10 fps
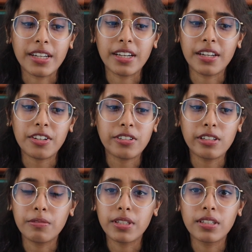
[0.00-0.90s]
it
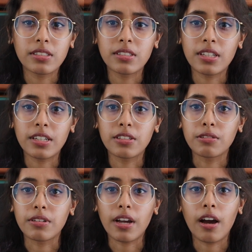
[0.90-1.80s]
actually really doesn't take
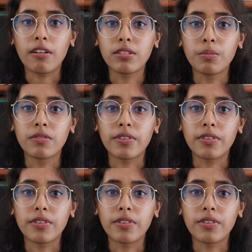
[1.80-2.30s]
into account human